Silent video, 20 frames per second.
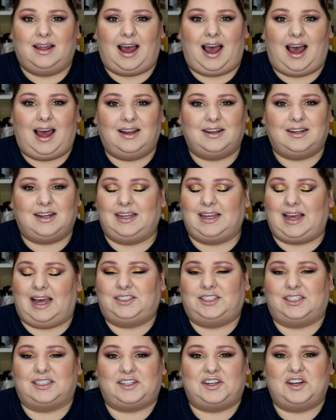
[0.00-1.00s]

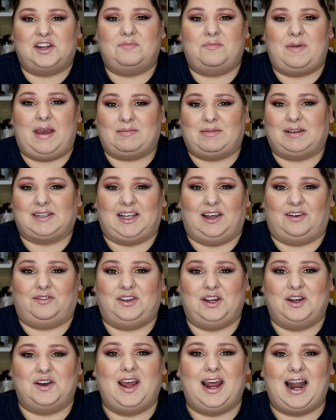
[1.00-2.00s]
I just couldn't make
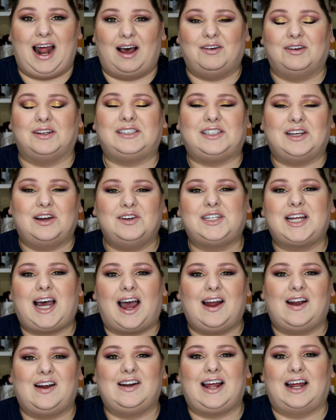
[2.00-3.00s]
myself do it. I was so
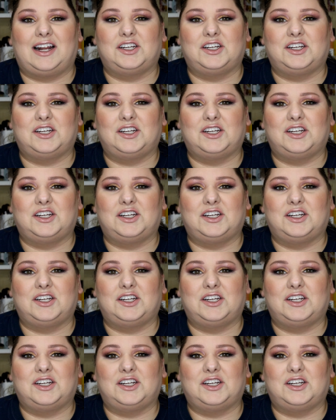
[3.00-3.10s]
tired.